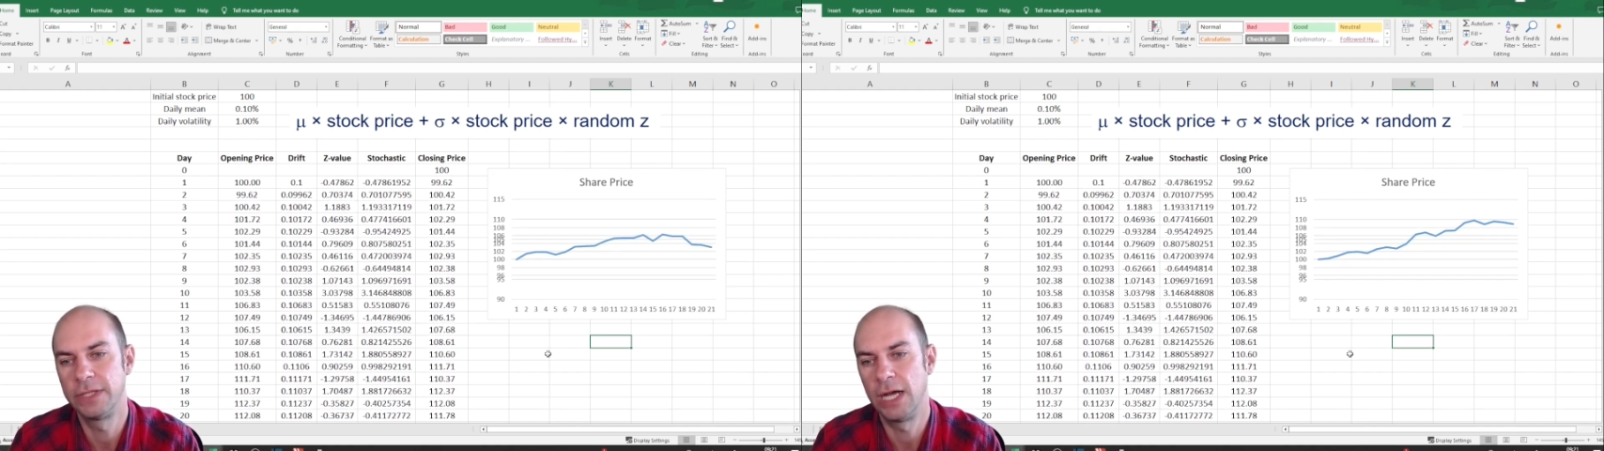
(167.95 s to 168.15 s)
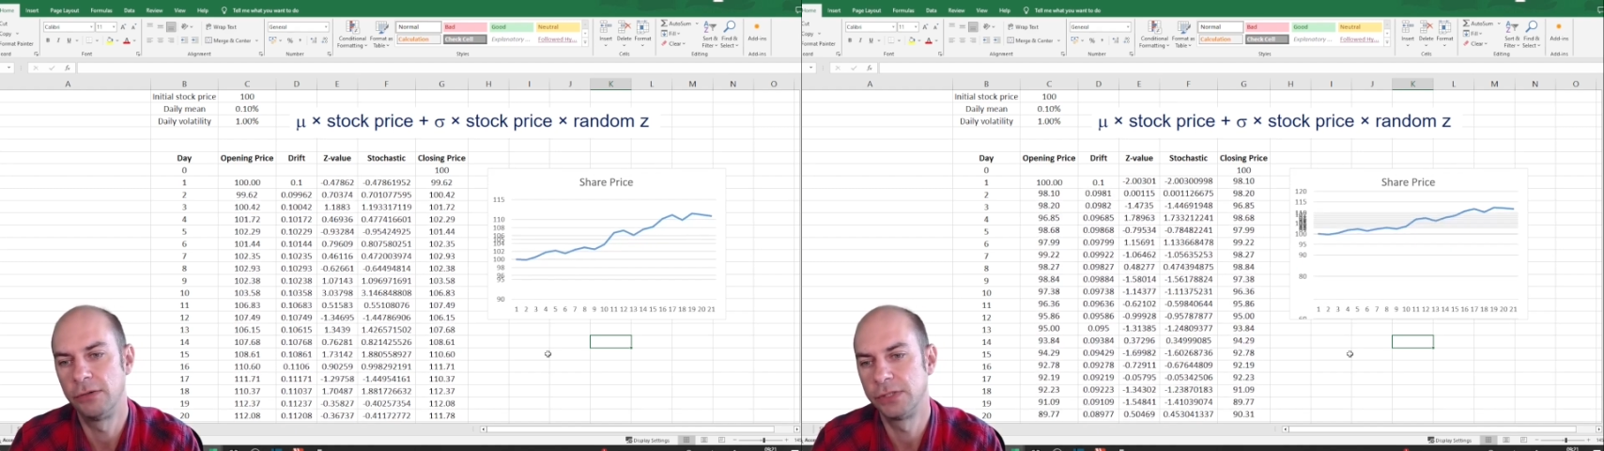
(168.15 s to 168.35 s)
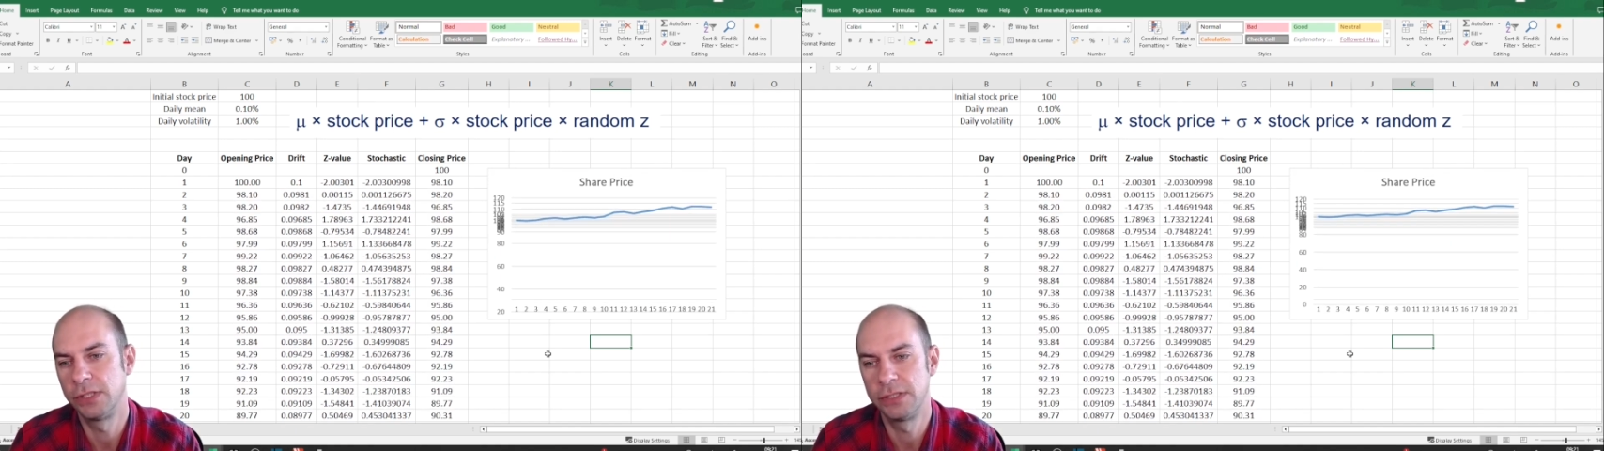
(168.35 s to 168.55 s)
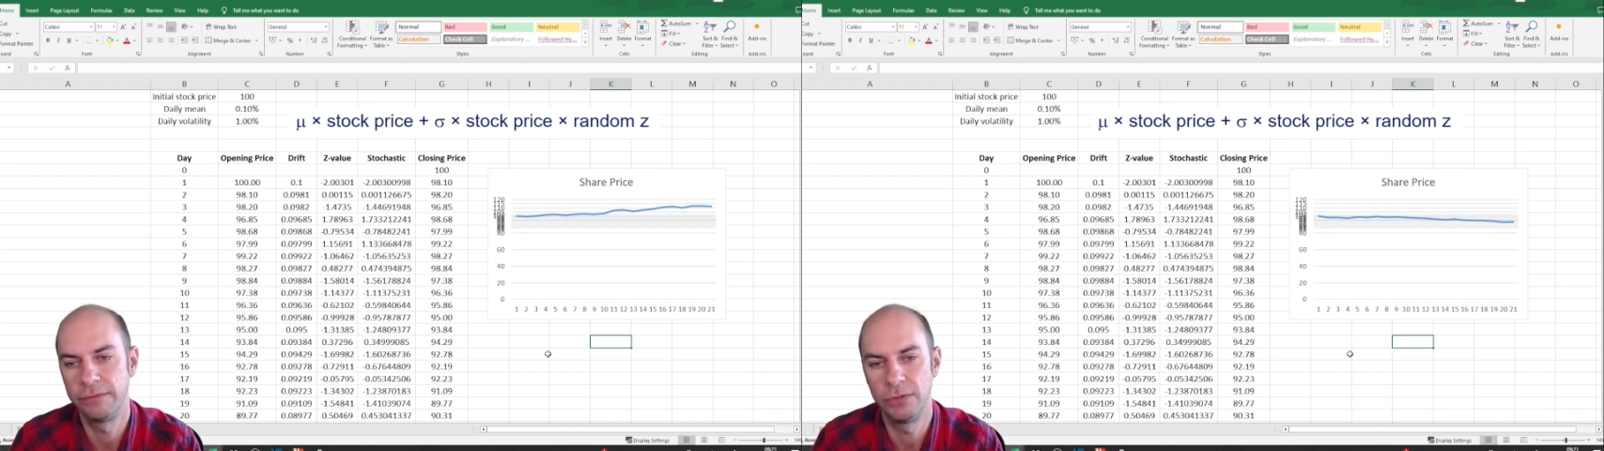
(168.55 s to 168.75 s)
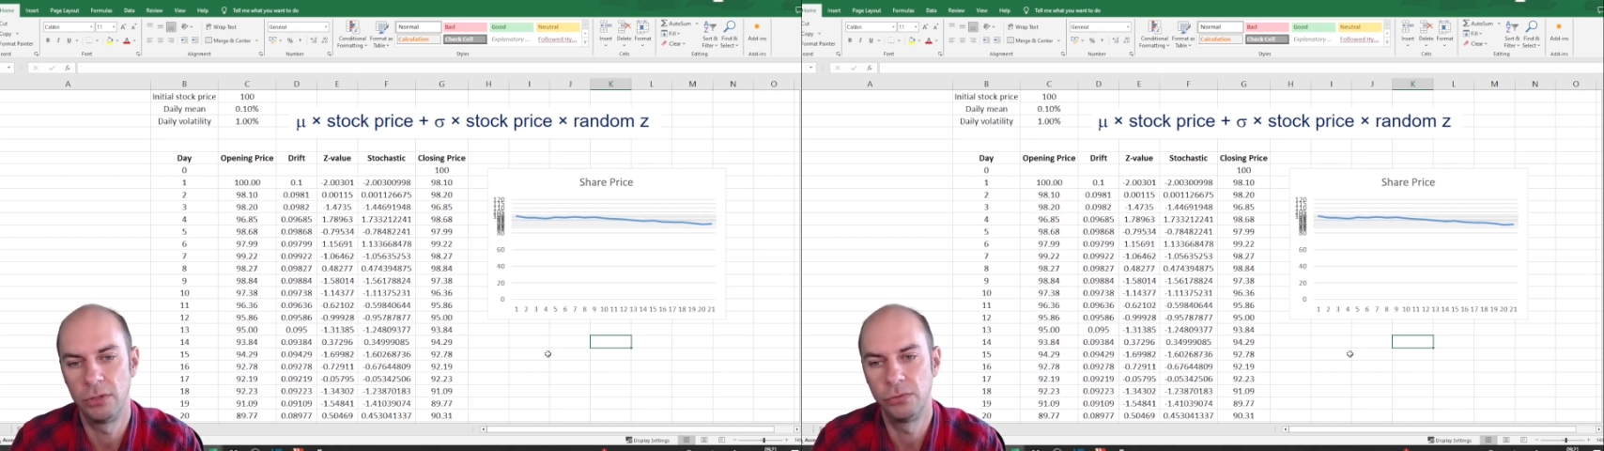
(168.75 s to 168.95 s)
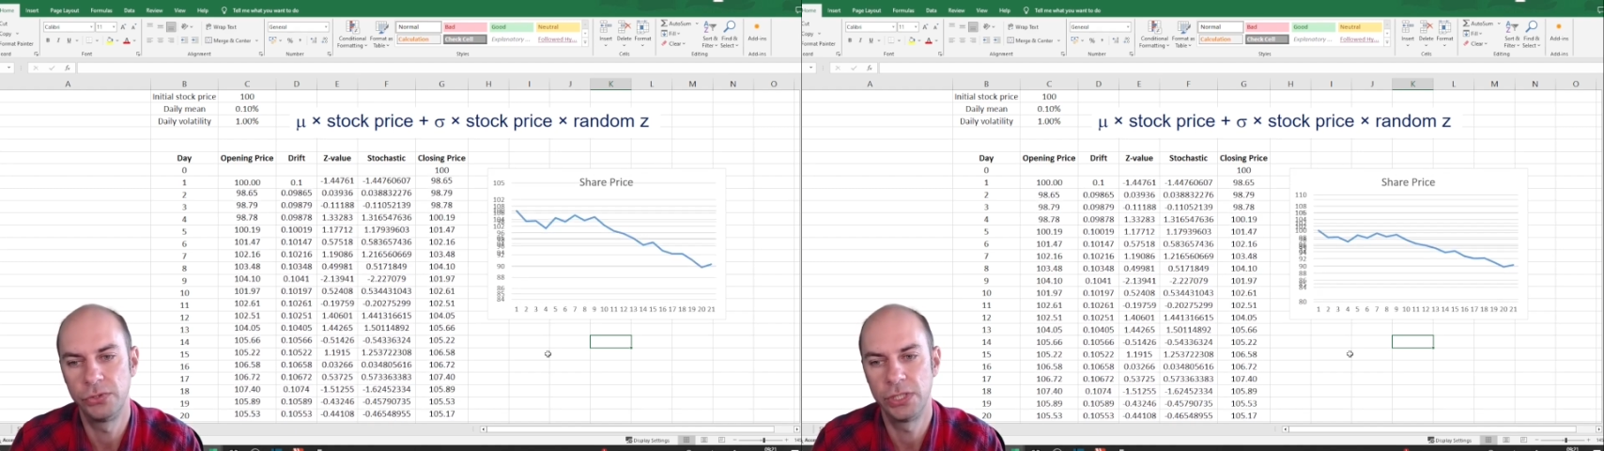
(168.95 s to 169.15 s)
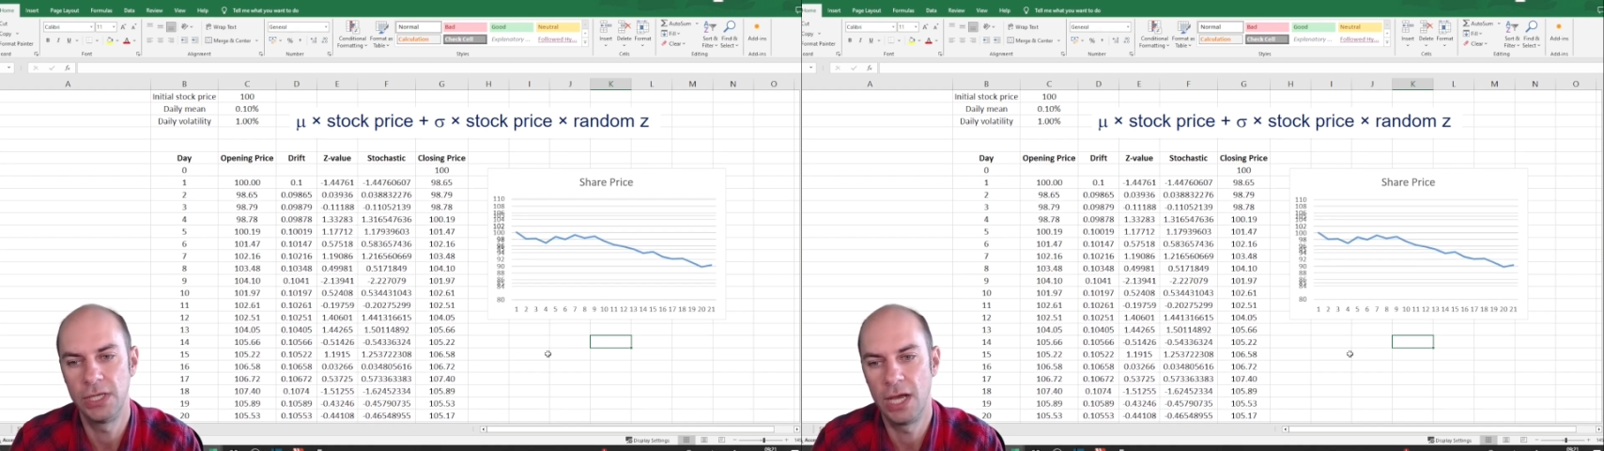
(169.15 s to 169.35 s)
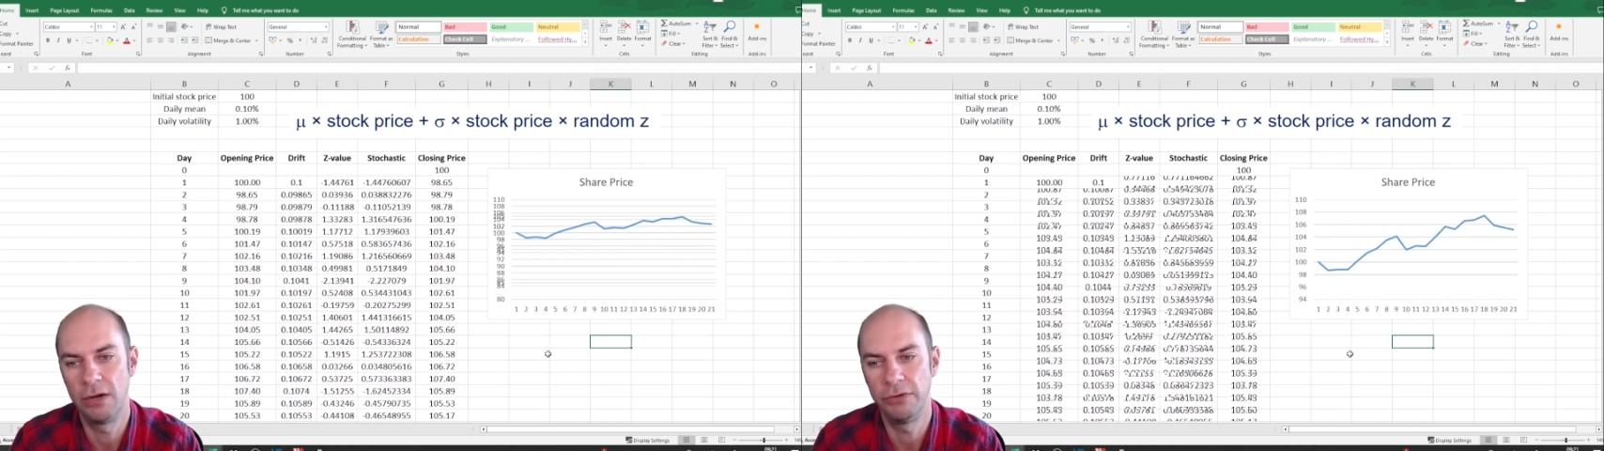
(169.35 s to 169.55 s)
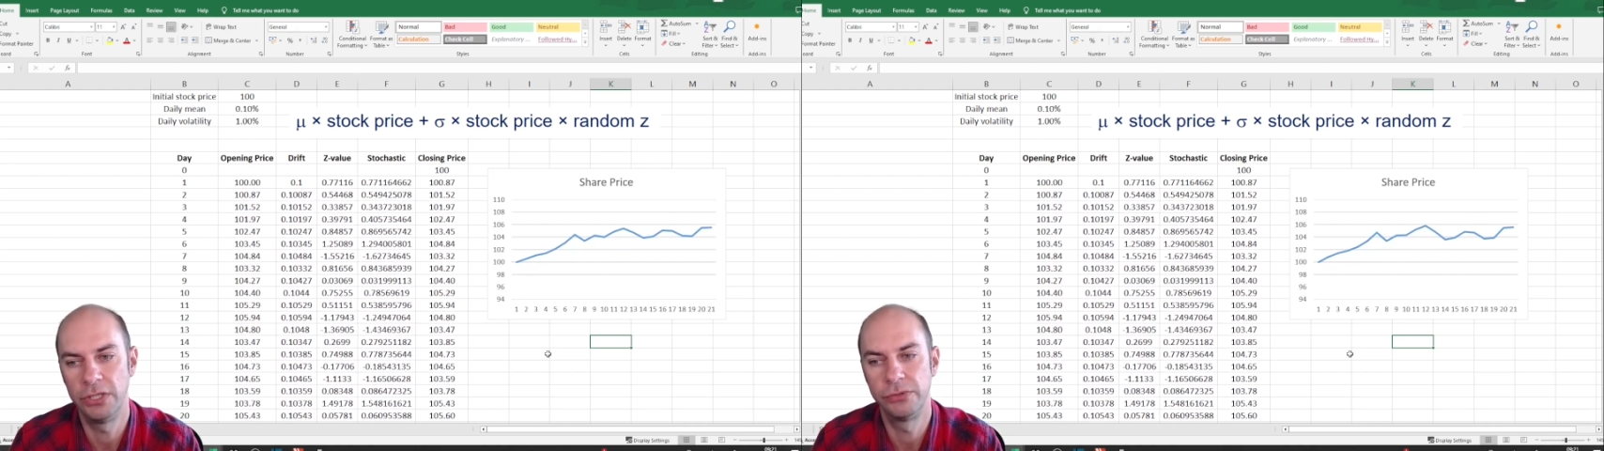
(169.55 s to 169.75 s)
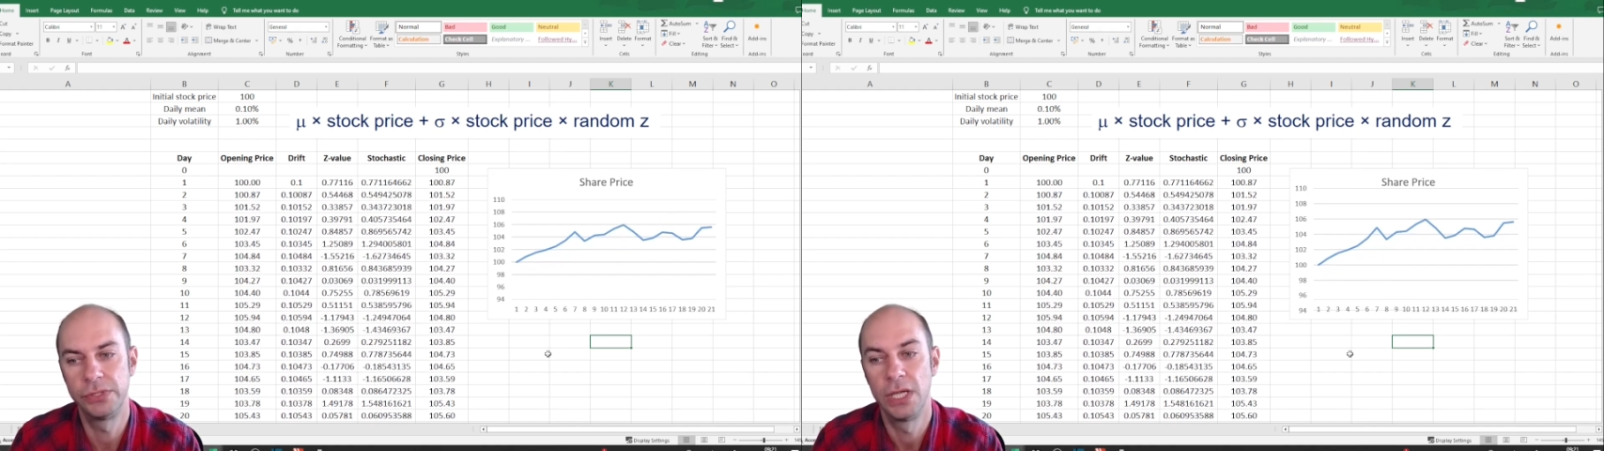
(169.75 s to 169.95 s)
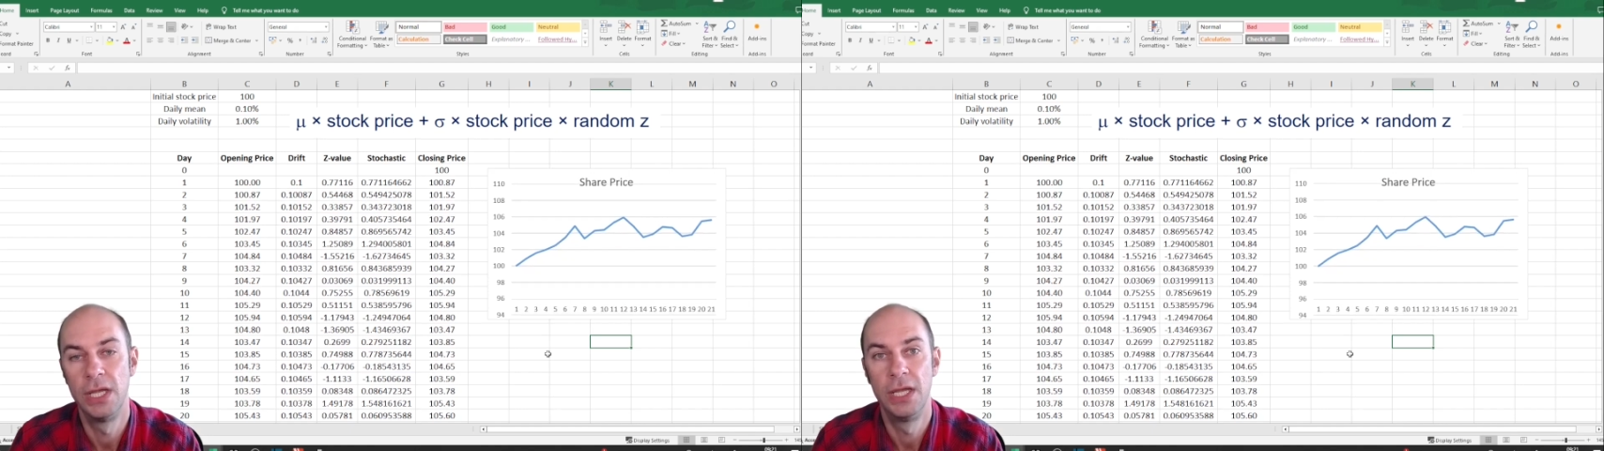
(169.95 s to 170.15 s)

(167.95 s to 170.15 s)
thousands of those scenarios.